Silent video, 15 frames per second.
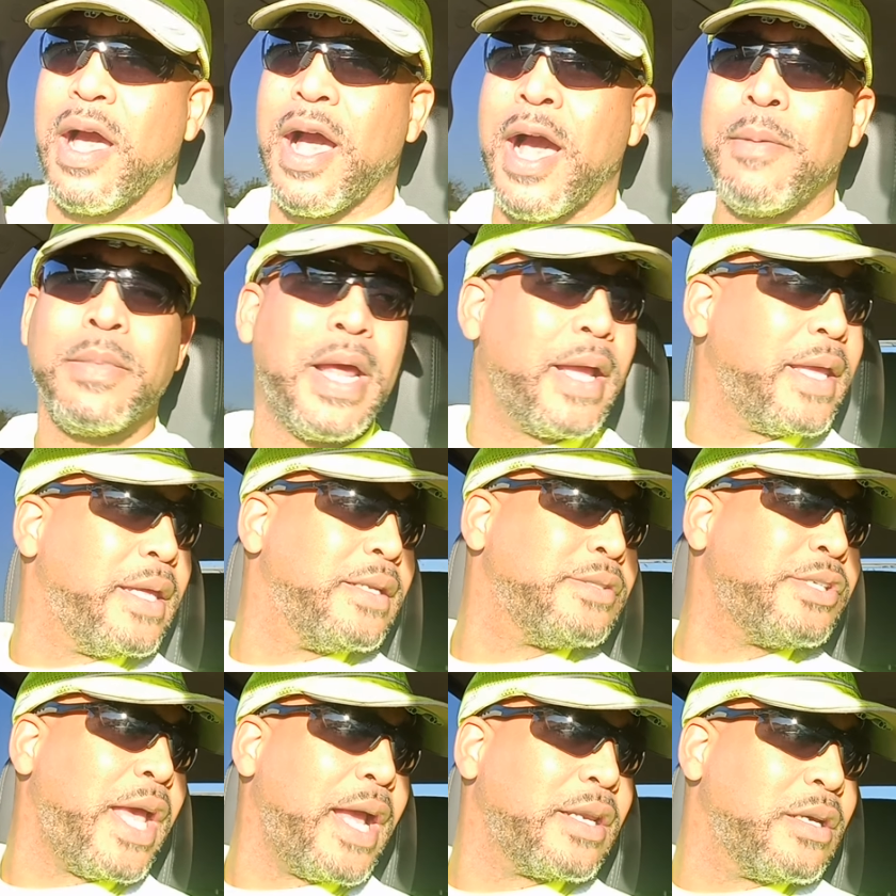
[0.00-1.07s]
I'm not getting
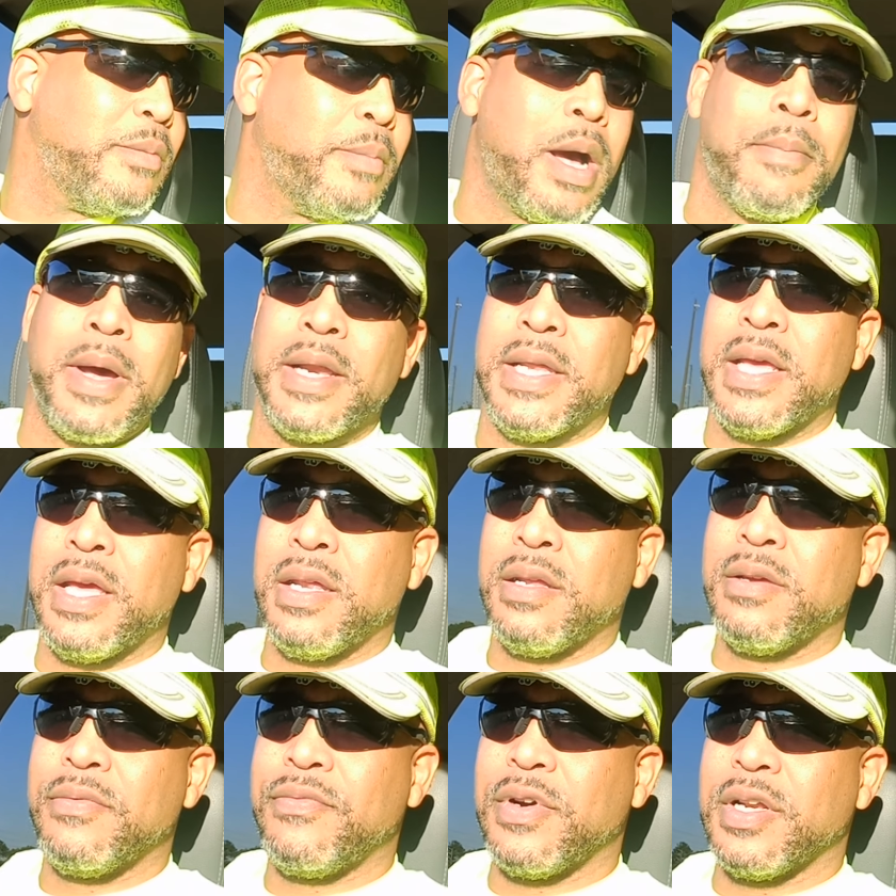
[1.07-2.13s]
jacked up by my daddy
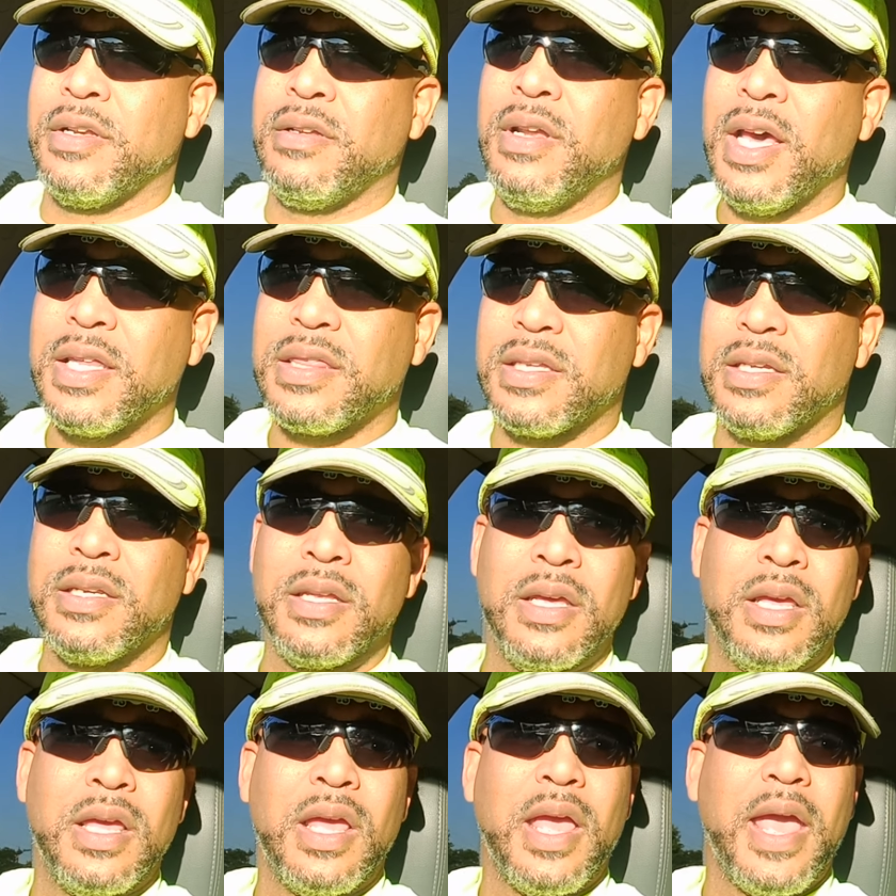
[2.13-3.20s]
for
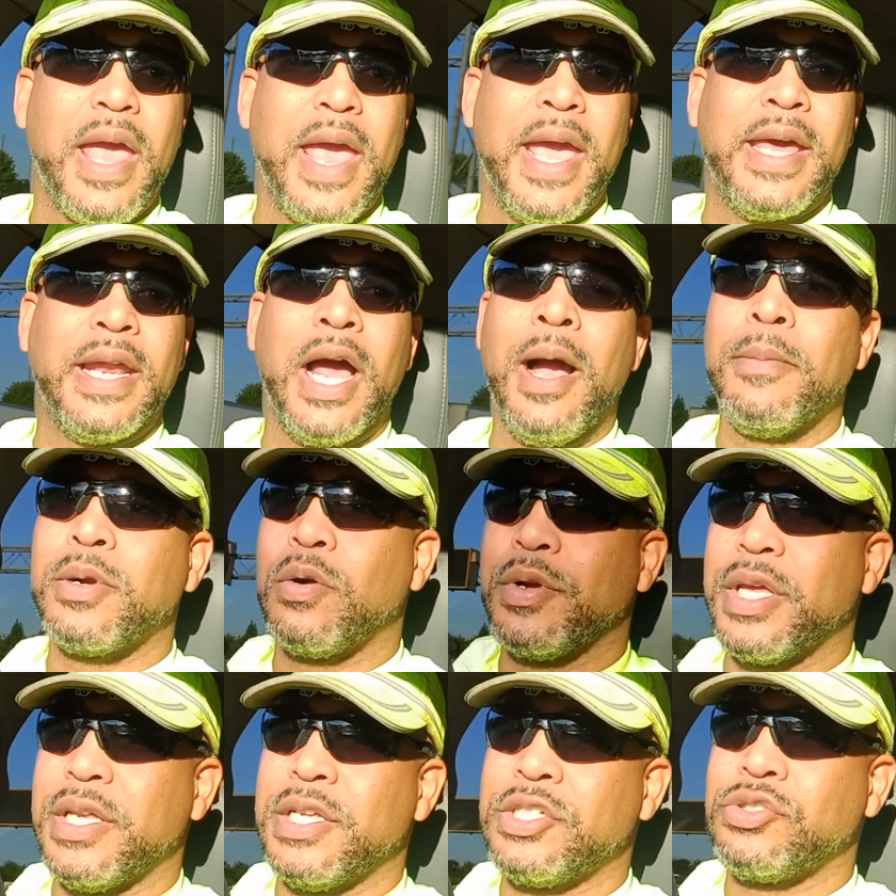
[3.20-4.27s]
nothing. And I'm going
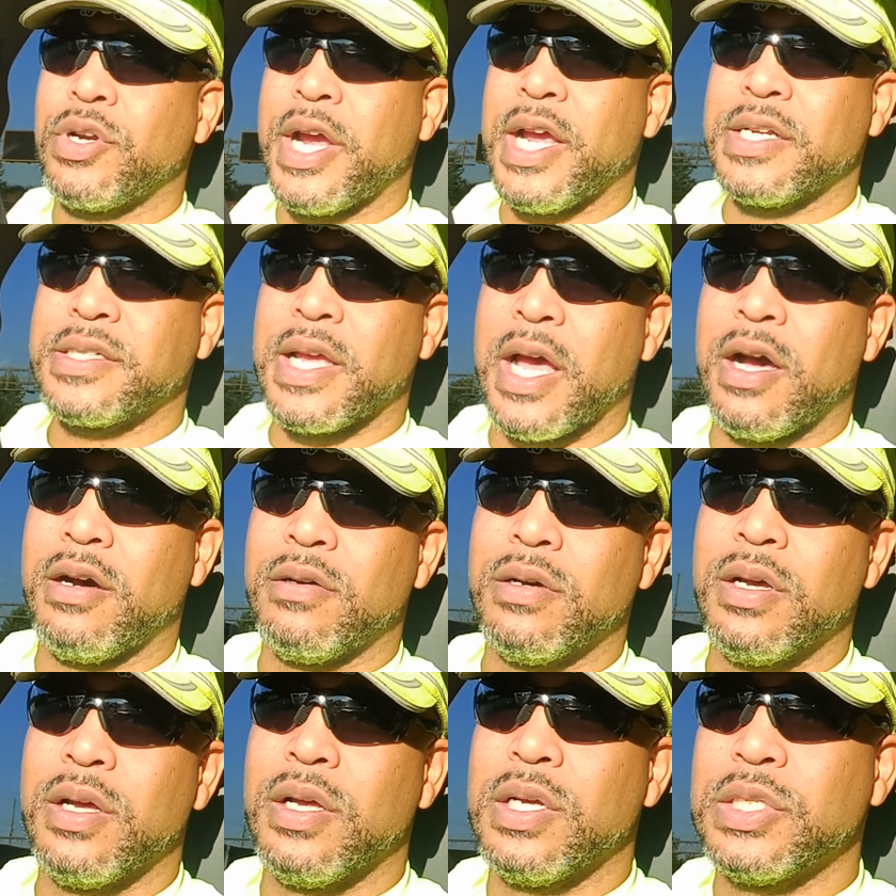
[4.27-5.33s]
to get this trash out
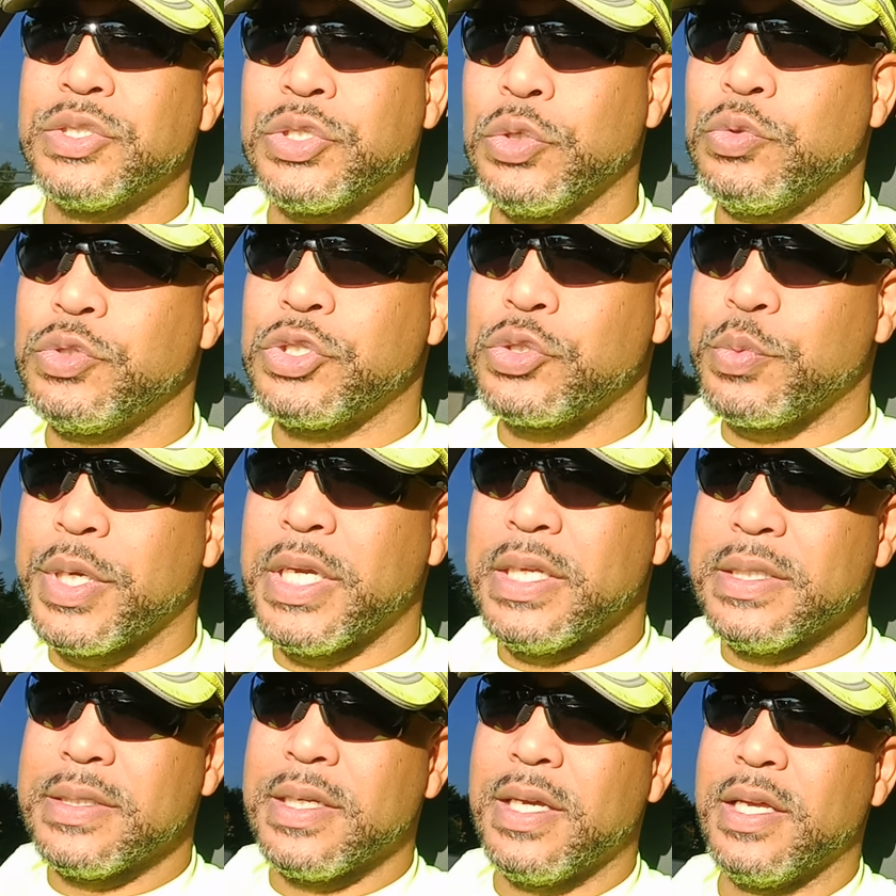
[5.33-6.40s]
toot sweet
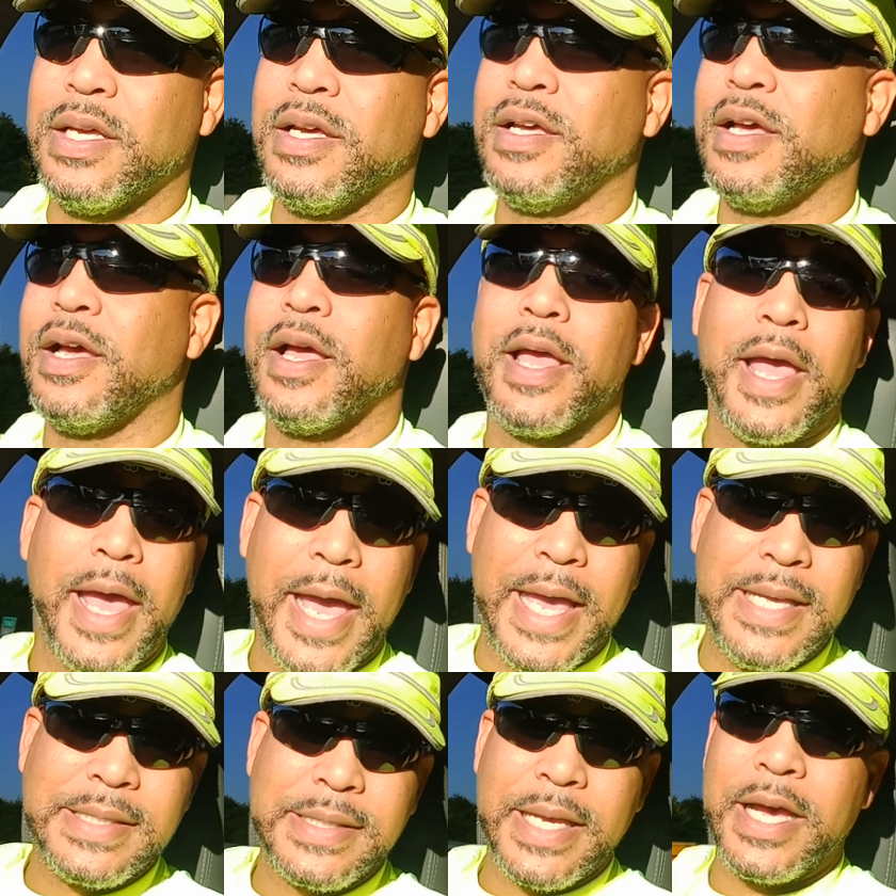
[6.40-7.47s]

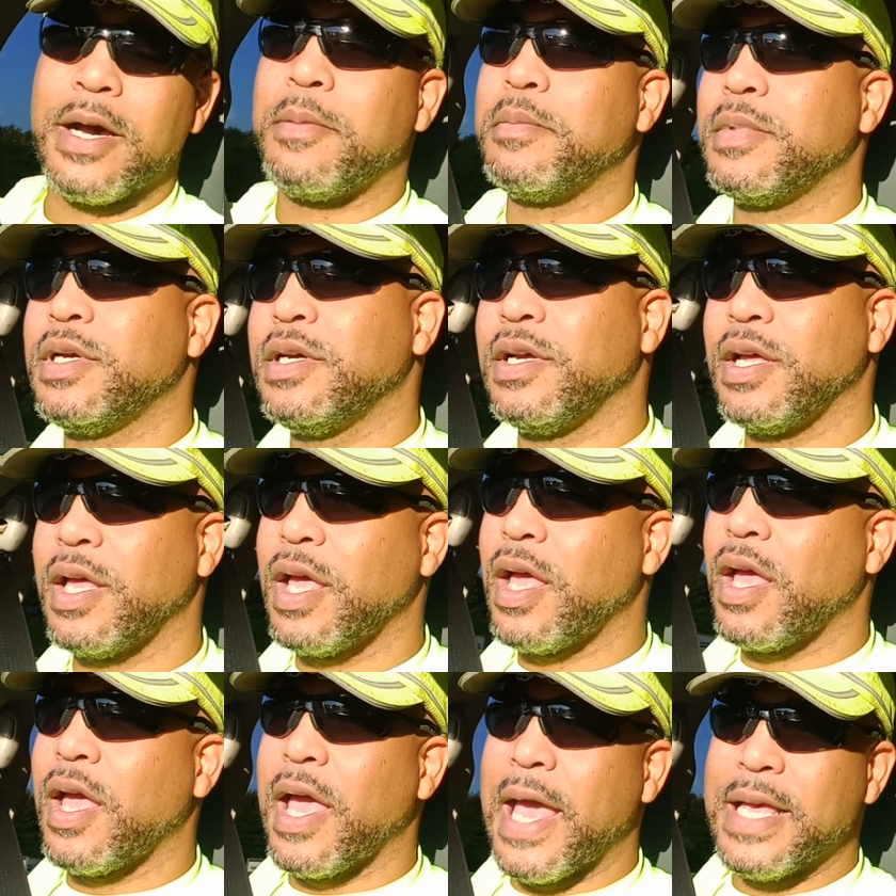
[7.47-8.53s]
ASAP
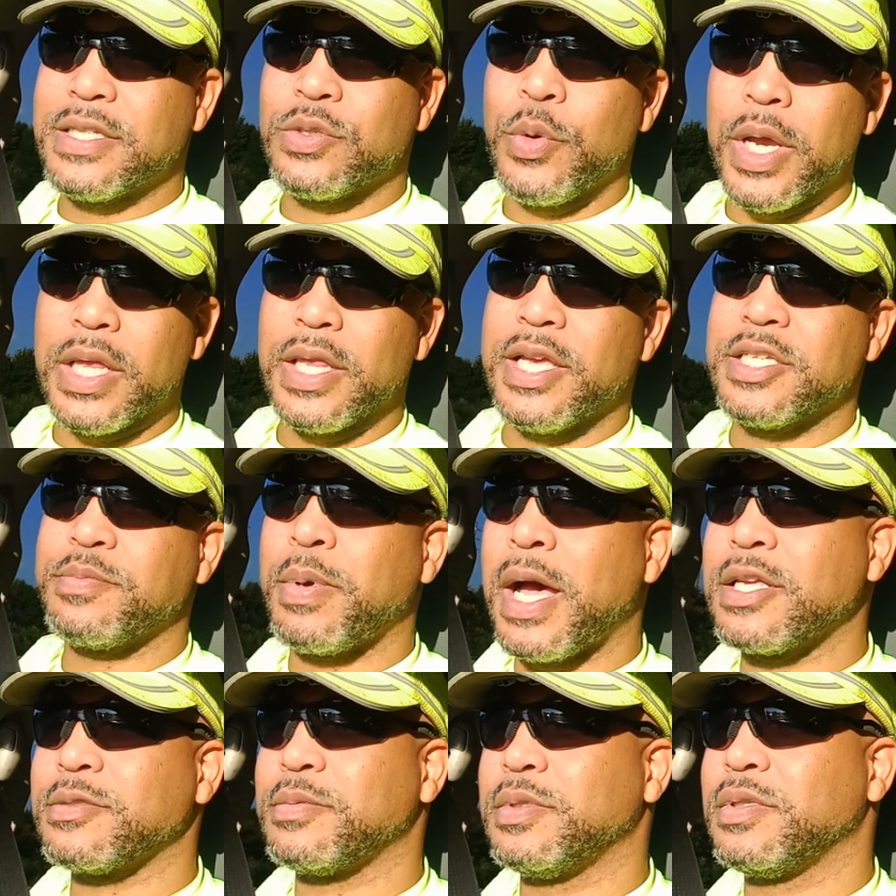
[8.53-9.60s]
as quickly as
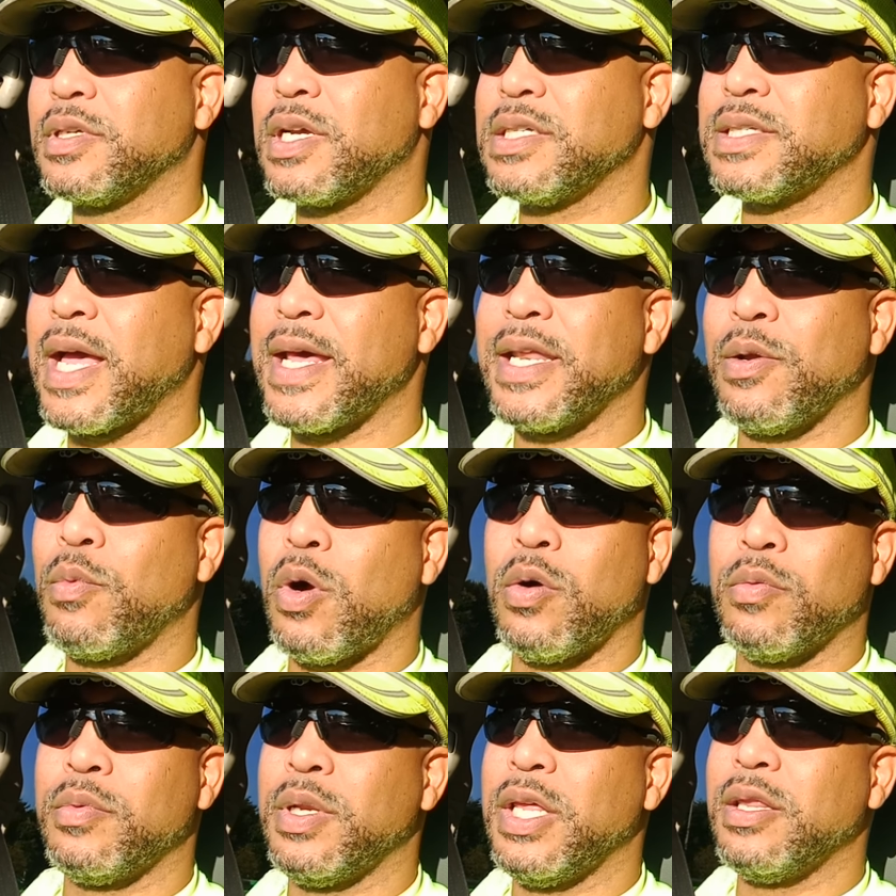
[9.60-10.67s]
possible. Because I didn't
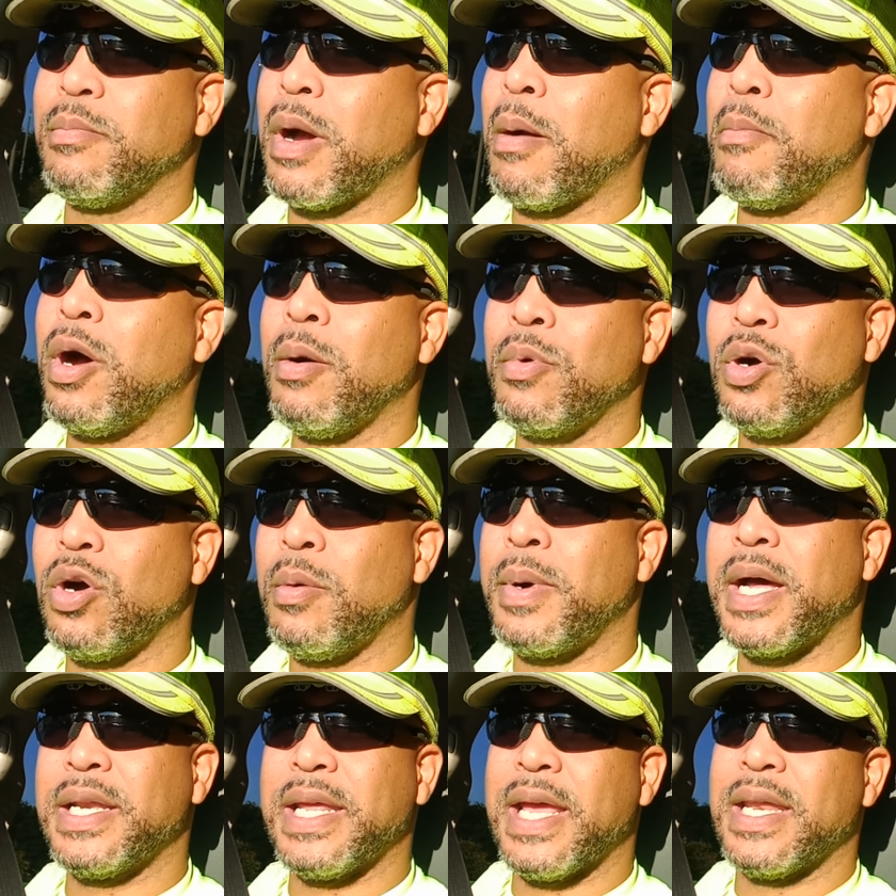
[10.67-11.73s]
want neither my mama or
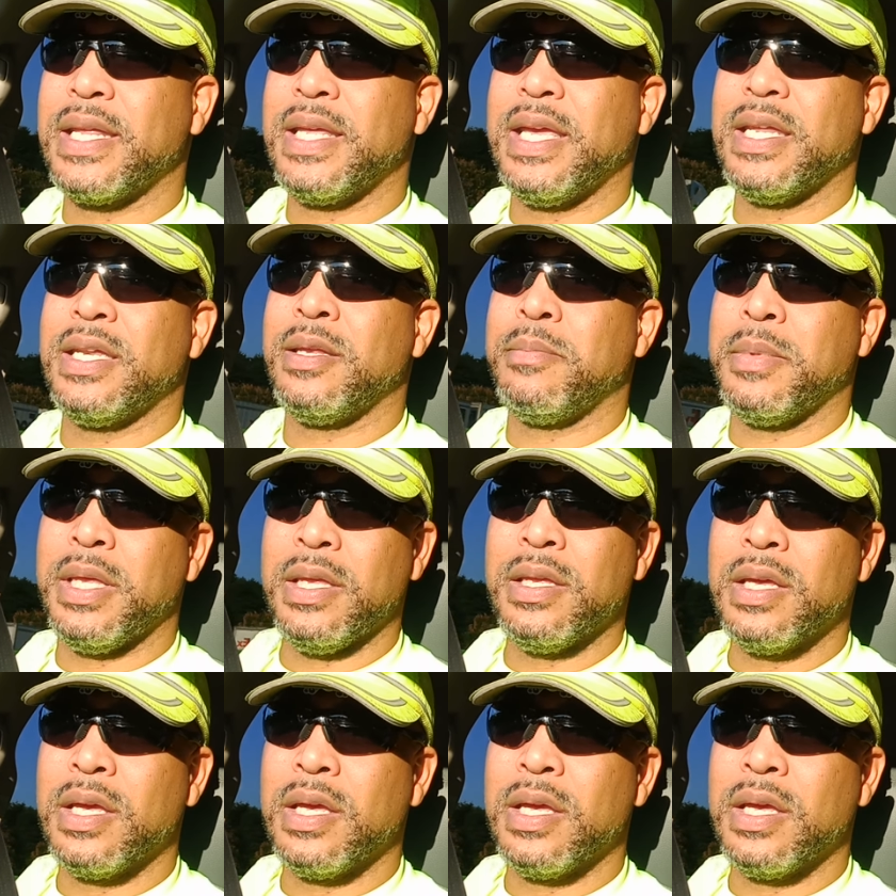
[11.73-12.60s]
my daddy getting in me